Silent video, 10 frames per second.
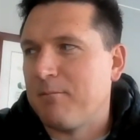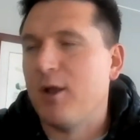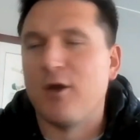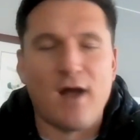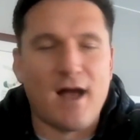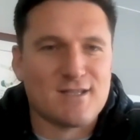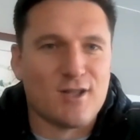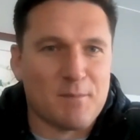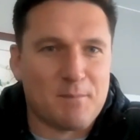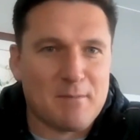polarized a
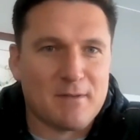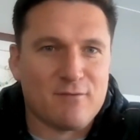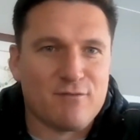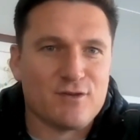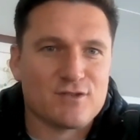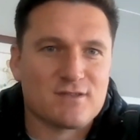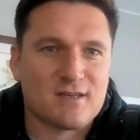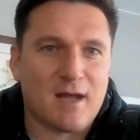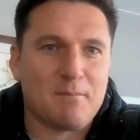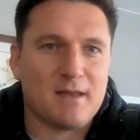lot of people in the first
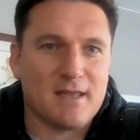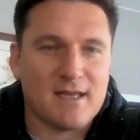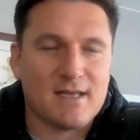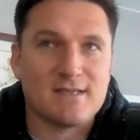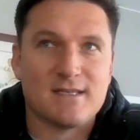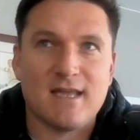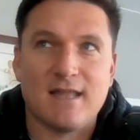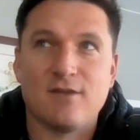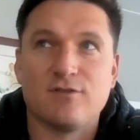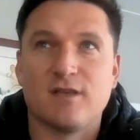couple of years and
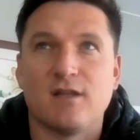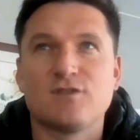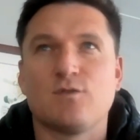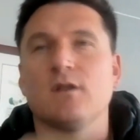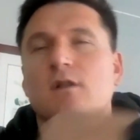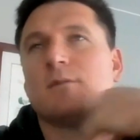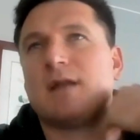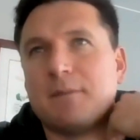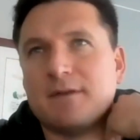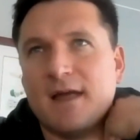the results were a little bit
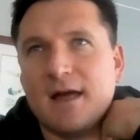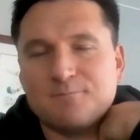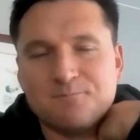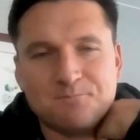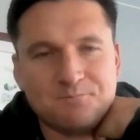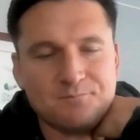up and down.